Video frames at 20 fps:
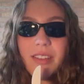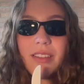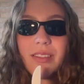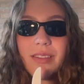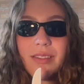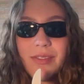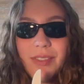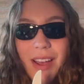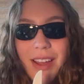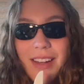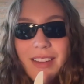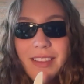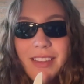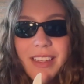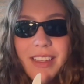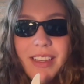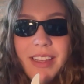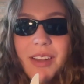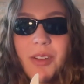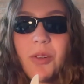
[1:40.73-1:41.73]

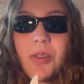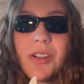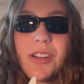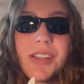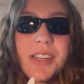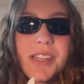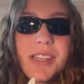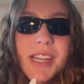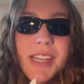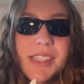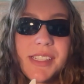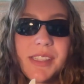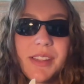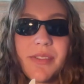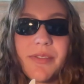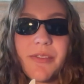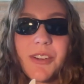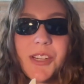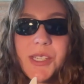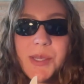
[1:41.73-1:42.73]
Finally, in order to test the
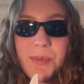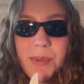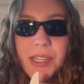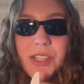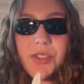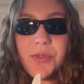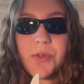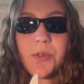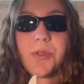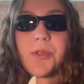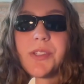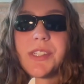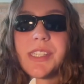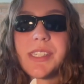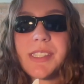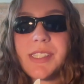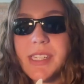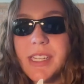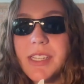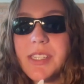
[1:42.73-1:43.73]
free speech rules
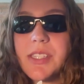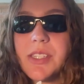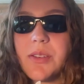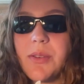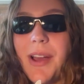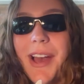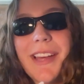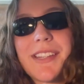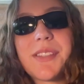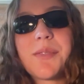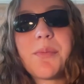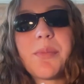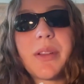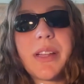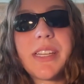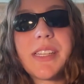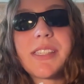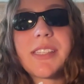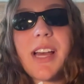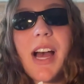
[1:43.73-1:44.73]
CSU has in
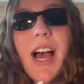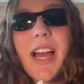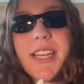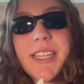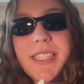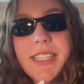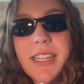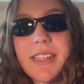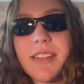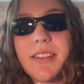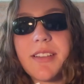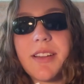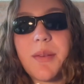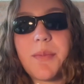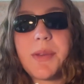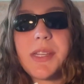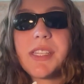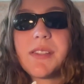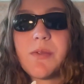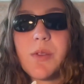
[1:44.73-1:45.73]
place, I attended a
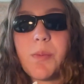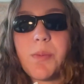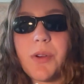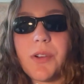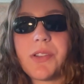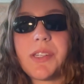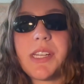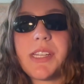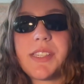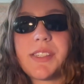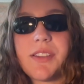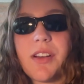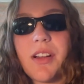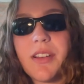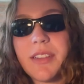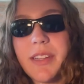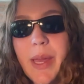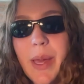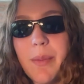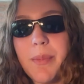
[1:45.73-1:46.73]
peaceful protest
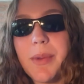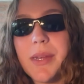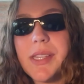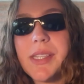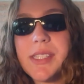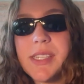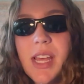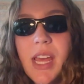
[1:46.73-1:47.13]
on campus